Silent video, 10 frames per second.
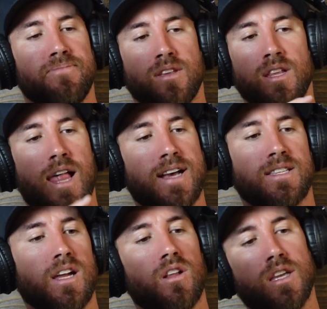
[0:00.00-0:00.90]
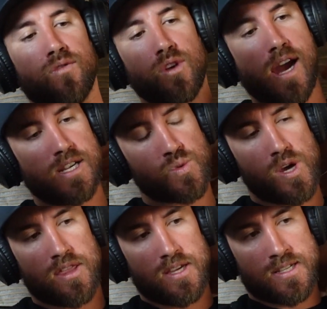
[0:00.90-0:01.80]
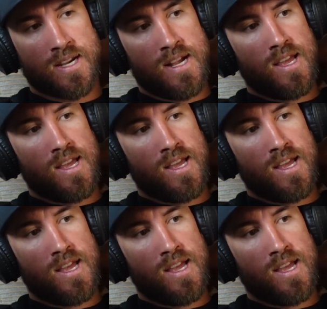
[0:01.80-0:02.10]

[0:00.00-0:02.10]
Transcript: Then the last thing I'll leave you guys with is